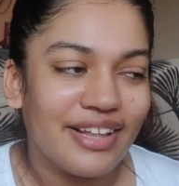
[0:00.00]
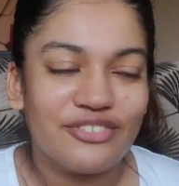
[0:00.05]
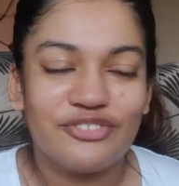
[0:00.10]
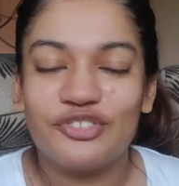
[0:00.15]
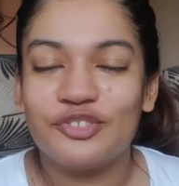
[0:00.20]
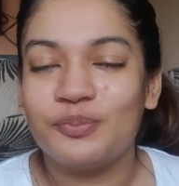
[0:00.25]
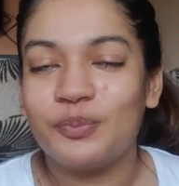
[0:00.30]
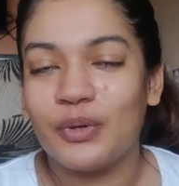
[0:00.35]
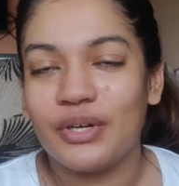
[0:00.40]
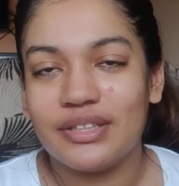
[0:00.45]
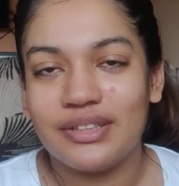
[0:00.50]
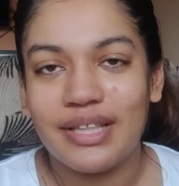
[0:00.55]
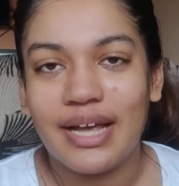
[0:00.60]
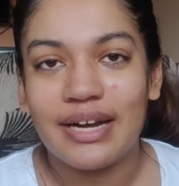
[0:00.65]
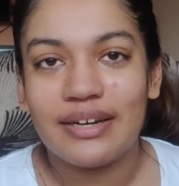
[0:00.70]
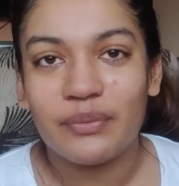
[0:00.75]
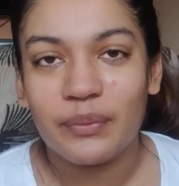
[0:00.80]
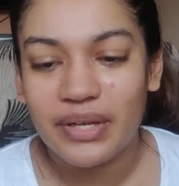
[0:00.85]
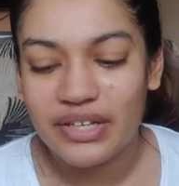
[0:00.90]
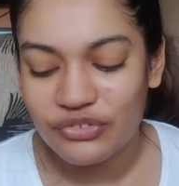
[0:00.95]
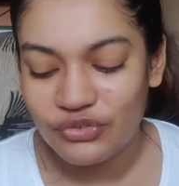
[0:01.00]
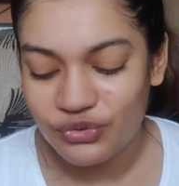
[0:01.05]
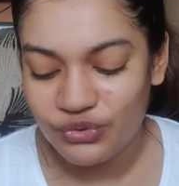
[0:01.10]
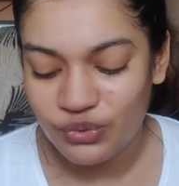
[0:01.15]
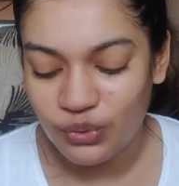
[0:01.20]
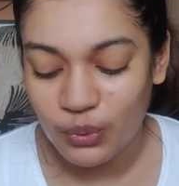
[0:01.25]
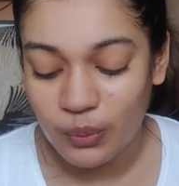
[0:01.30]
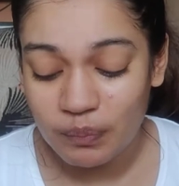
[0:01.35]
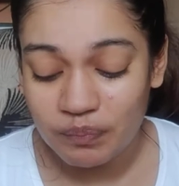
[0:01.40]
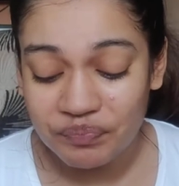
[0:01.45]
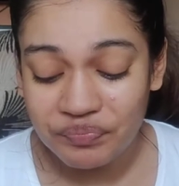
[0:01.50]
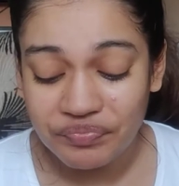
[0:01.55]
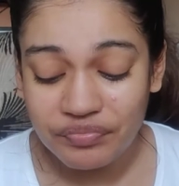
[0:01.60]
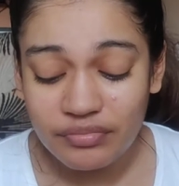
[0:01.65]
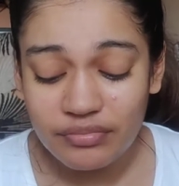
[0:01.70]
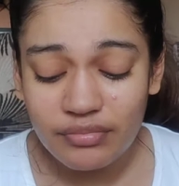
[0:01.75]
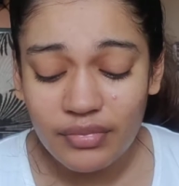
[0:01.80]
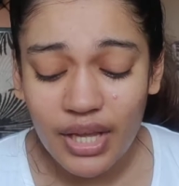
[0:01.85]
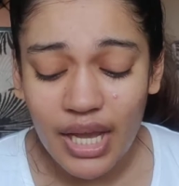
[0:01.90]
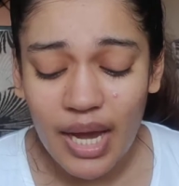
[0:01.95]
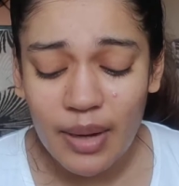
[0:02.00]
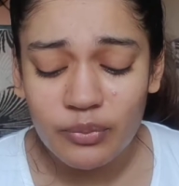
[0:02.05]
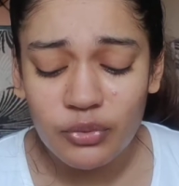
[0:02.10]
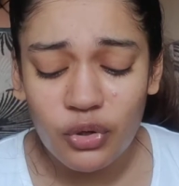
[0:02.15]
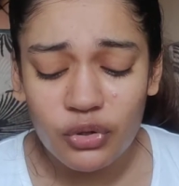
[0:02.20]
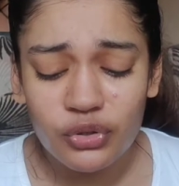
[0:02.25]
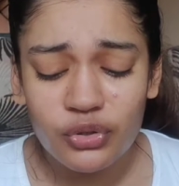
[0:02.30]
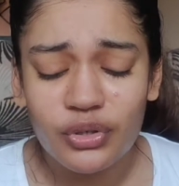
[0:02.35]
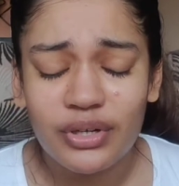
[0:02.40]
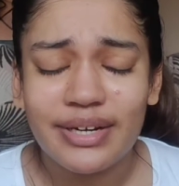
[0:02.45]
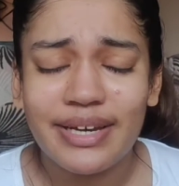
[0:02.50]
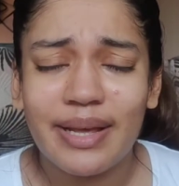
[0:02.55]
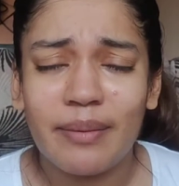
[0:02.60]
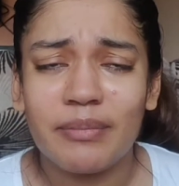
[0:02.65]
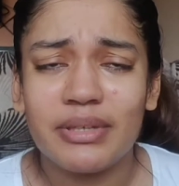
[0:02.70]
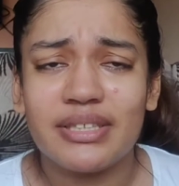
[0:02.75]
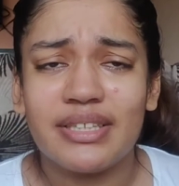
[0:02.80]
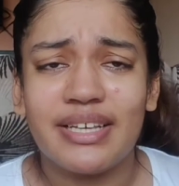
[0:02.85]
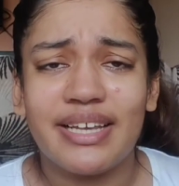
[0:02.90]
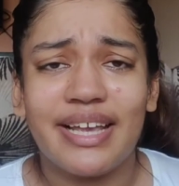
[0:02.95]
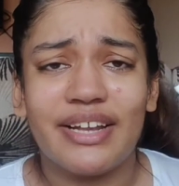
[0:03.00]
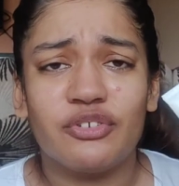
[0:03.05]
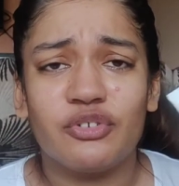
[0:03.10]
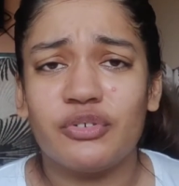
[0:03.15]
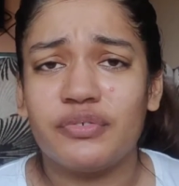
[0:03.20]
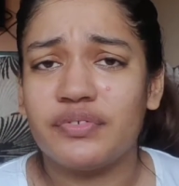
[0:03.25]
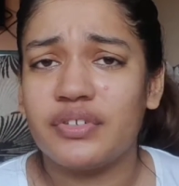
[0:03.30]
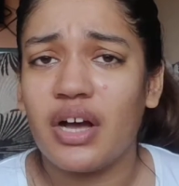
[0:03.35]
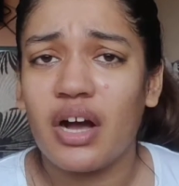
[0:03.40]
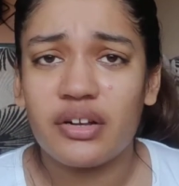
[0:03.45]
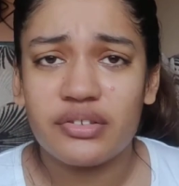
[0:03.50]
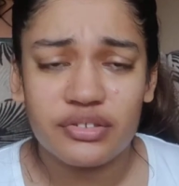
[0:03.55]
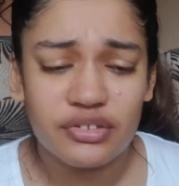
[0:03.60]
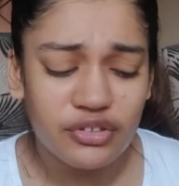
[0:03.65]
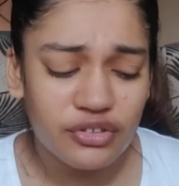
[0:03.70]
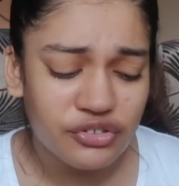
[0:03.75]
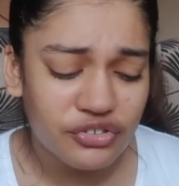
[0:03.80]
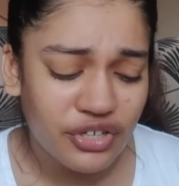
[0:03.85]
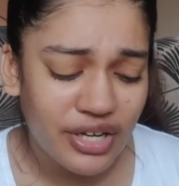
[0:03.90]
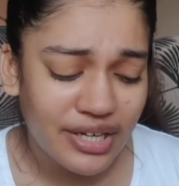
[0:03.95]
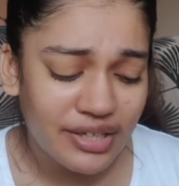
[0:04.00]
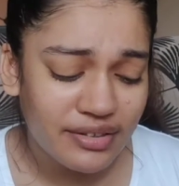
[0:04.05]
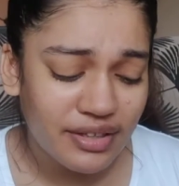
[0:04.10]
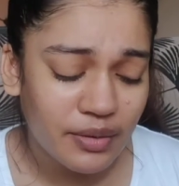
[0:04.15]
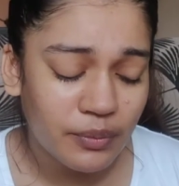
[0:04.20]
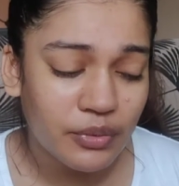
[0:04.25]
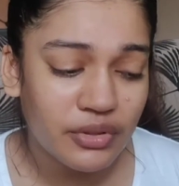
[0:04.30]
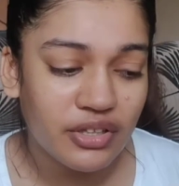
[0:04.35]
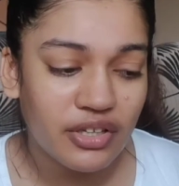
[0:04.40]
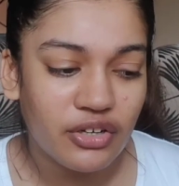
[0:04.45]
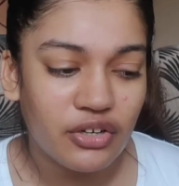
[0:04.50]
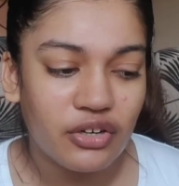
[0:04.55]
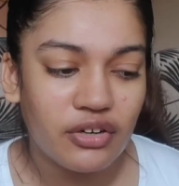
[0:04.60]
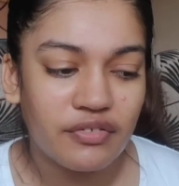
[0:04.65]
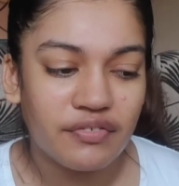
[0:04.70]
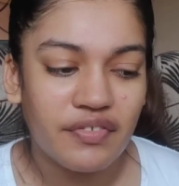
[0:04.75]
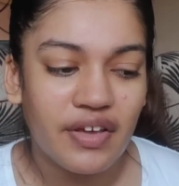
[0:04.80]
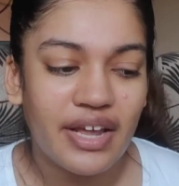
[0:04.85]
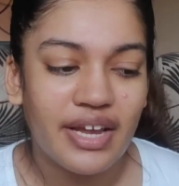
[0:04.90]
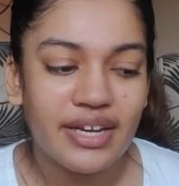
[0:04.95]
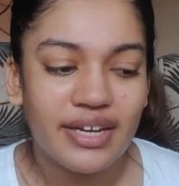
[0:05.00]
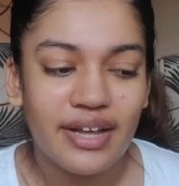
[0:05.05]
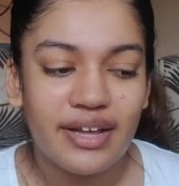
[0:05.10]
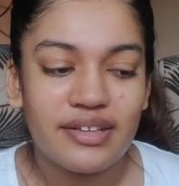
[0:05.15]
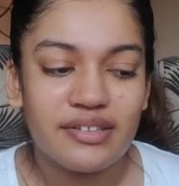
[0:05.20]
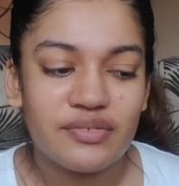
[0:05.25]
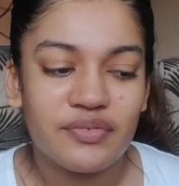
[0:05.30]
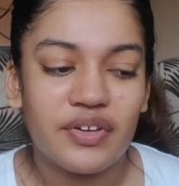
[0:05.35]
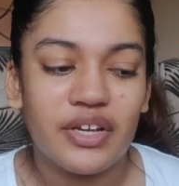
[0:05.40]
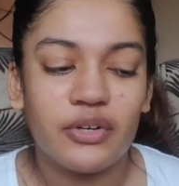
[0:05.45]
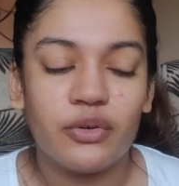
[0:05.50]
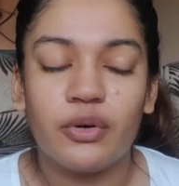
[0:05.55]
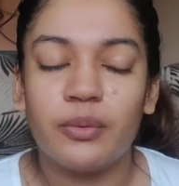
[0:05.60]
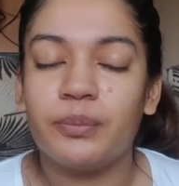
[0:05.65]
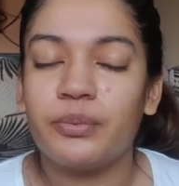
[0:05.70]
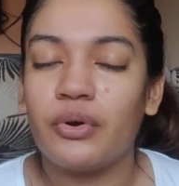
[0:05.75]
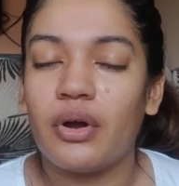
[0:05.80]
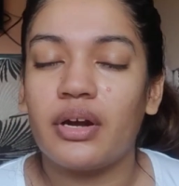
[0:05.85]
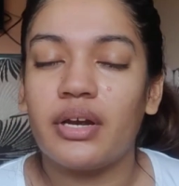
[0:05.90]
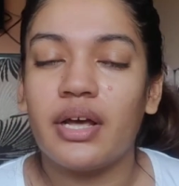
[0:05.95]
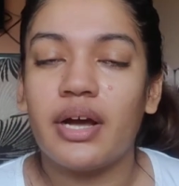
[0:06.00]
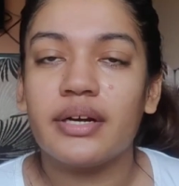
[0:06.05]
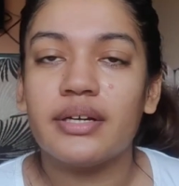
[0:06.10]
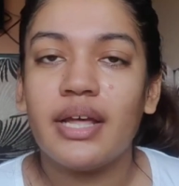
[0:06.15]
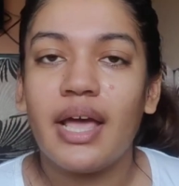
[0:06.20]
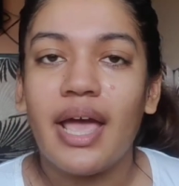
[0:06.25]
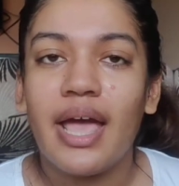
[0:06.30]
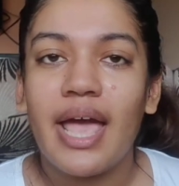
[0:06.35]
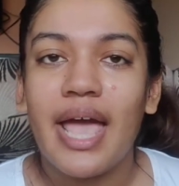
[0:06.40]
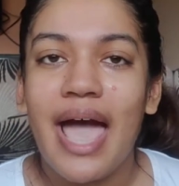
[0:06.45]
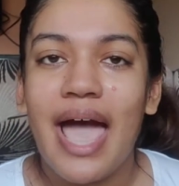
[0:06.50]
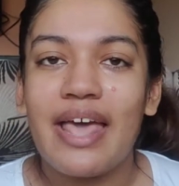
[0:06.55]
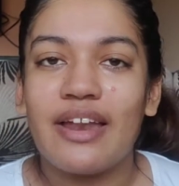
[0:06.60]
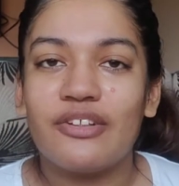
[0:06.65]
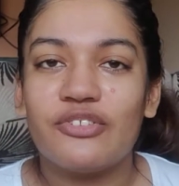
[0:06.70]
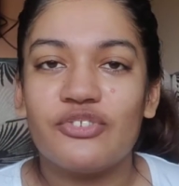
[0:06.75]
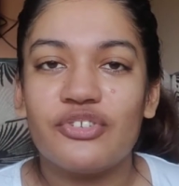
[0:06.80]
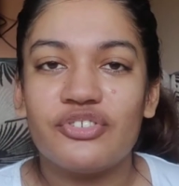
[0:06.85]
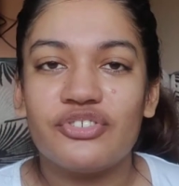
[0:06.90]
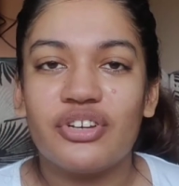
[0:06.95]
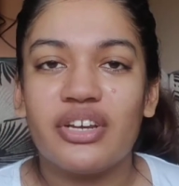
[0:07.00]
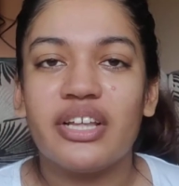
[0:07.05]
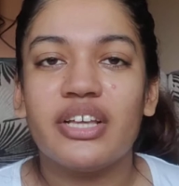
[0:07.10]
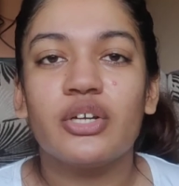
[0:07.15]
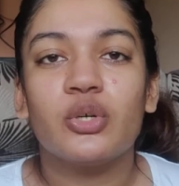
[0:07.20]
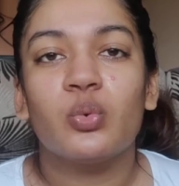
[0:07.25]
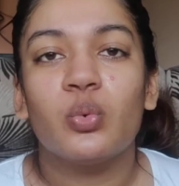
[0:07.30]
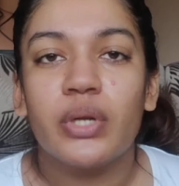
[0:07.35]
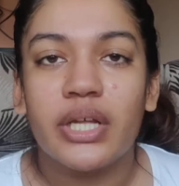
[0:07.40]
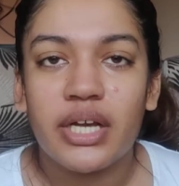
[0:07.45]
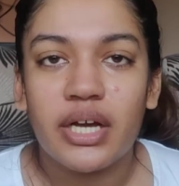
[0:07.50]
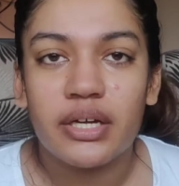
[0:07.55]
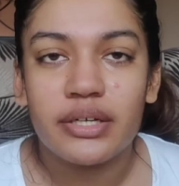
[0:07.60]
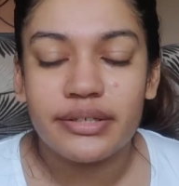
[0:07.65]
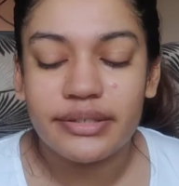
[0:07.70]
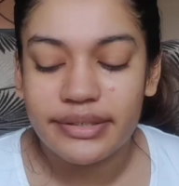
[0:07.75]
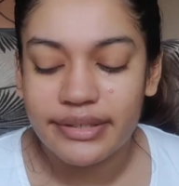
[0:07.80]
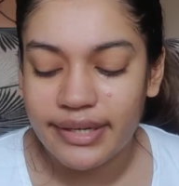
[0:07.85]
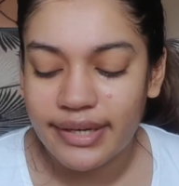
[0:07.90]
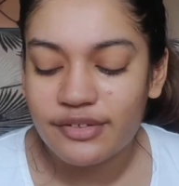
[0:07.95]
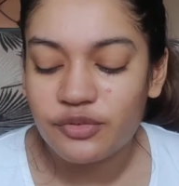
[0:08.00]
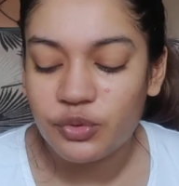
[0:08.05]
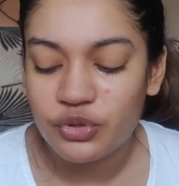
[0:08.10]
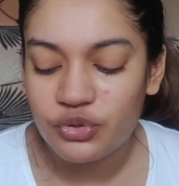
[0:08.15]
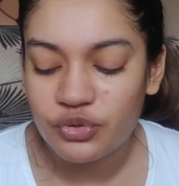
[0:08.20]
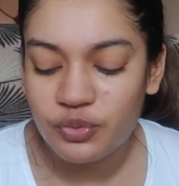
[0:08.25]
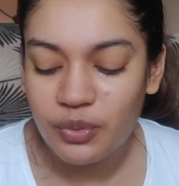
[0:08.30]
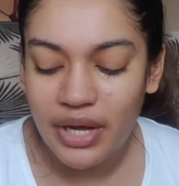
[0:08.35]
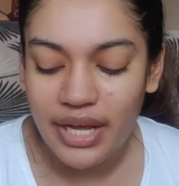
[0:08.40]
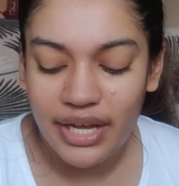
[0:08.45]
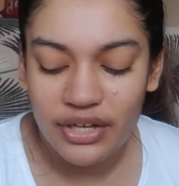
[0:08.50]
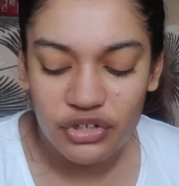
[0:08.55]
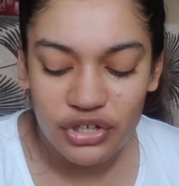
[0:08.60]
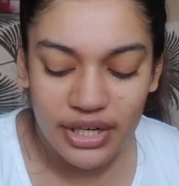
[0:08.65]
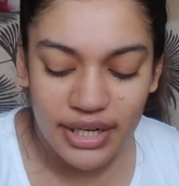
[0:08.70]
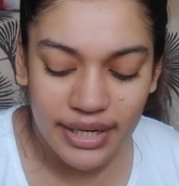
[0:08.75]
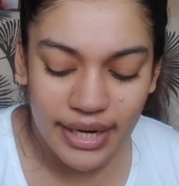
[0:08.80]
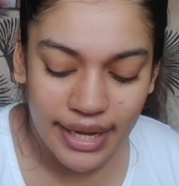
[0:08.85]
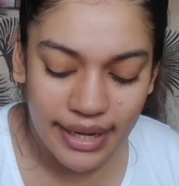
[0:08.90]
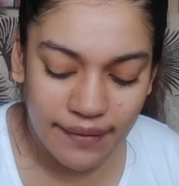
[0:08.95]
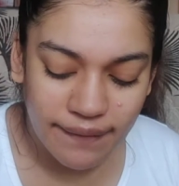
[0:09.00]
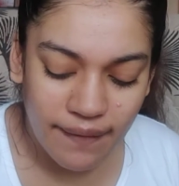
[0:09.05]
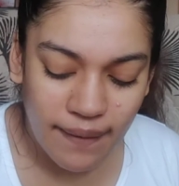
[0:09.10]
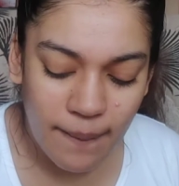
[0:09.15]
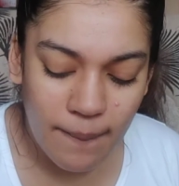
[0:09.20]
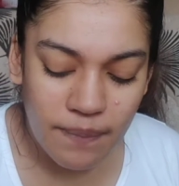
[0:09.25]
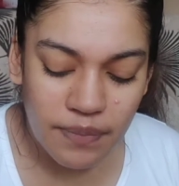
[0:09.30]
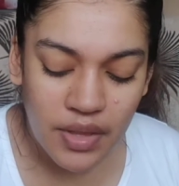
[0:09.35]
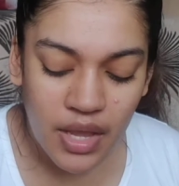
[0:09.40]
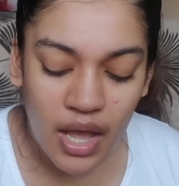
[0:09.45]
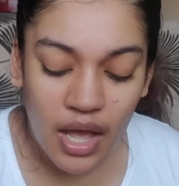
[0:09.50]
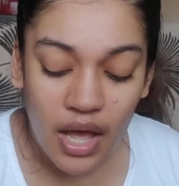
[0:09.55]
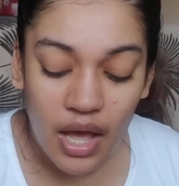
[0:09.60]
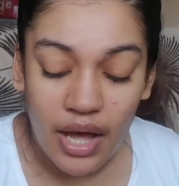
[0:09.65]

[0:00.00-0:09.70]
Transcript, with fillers: Let's just put it that way. So I'm not going to claim that they get rid of dark circles or anything, but they're a very nice feel good product and it's just really cooling under the eyes, which is why I really like them.